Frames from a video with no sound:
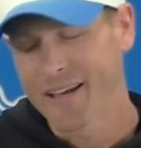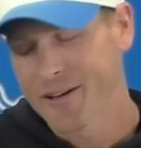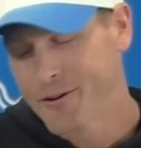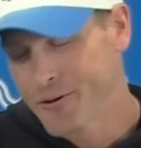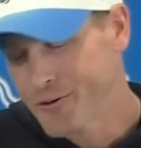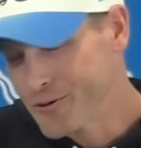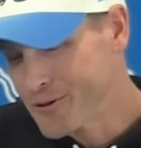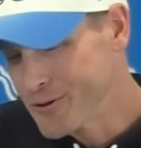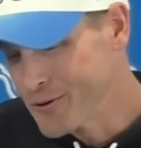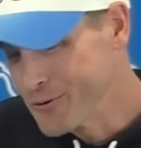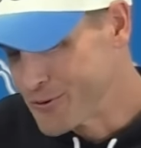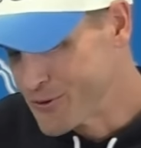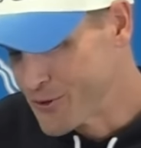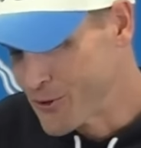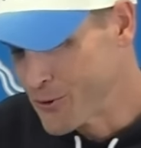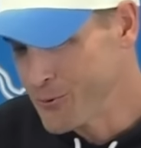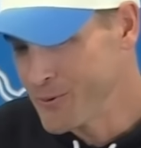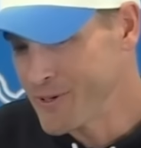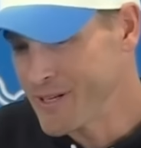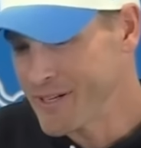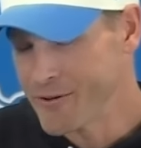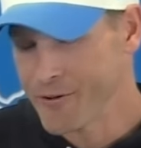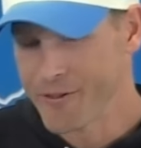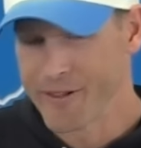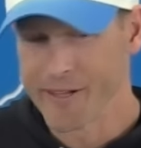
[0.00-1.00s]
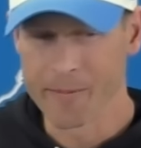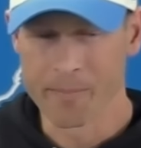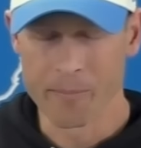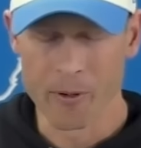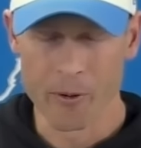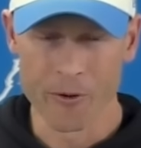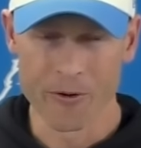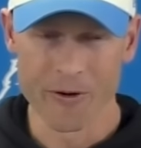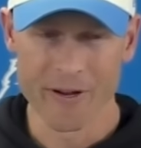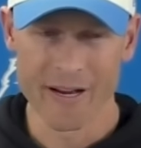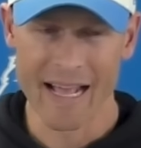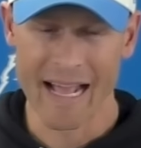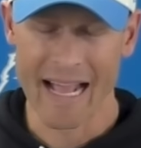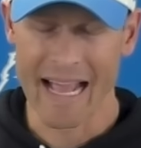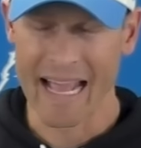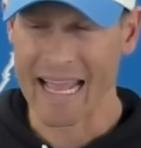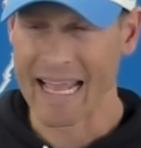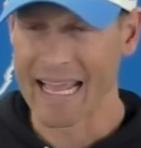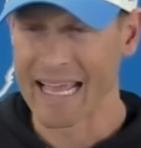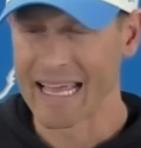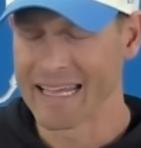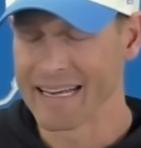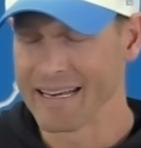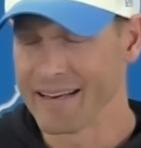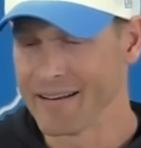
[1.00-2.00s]
you're tuned into the opponent at
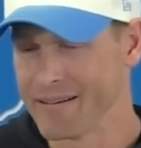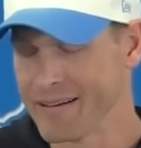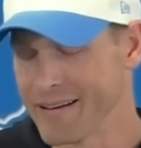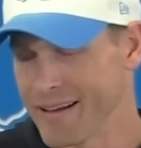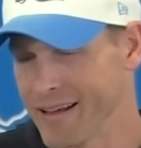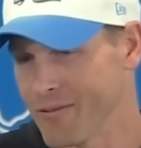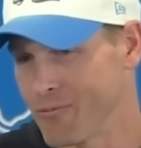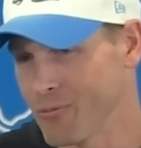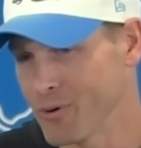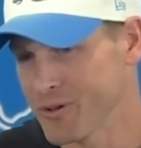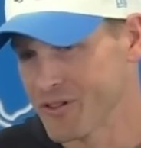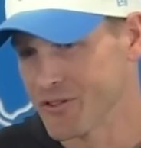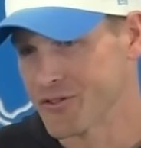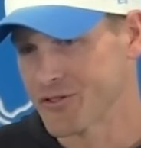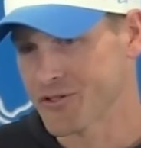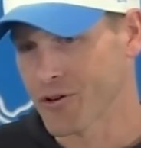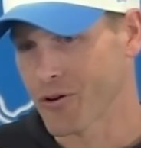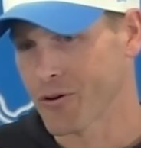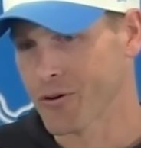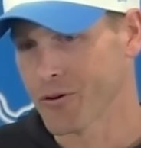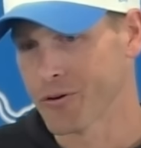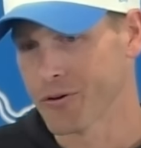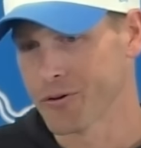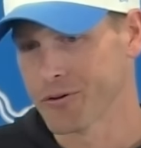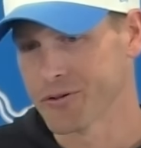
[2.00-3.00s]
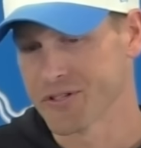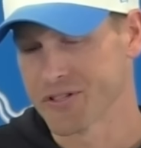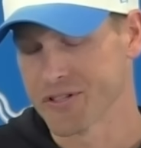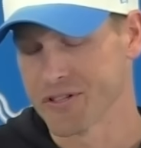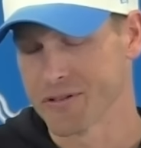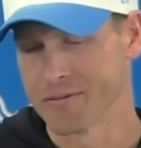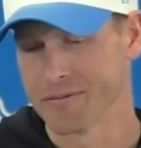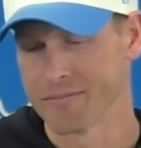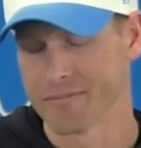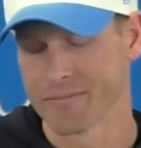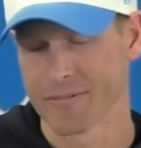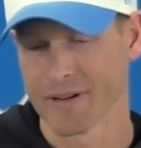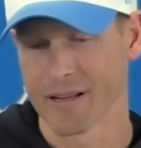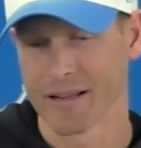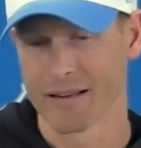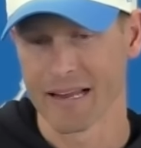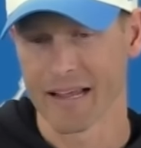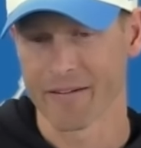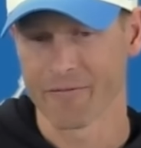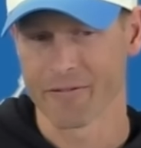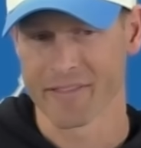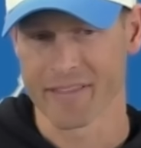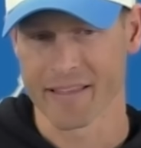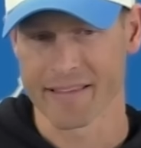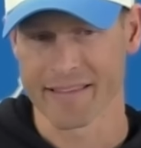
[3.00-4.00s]
hand and what the starters and
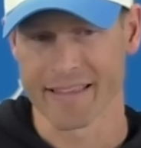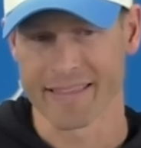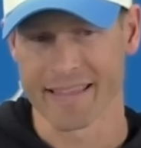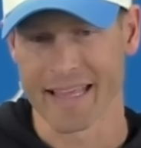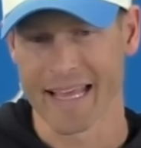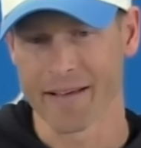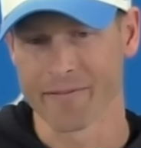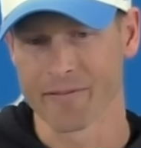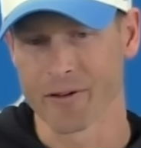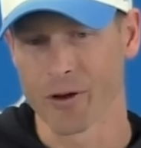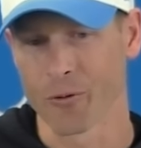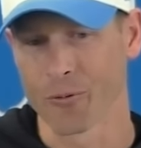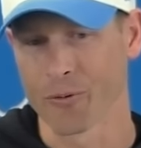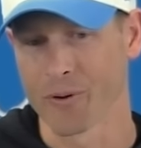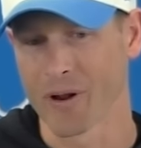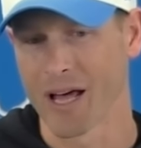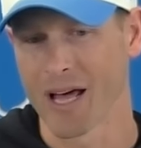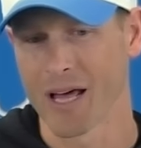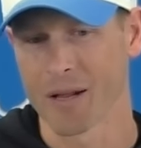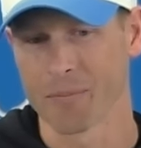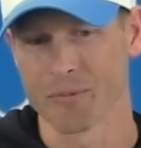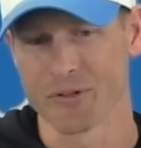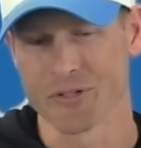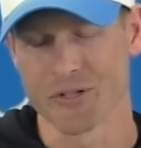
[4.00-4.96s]
everything that they have going on,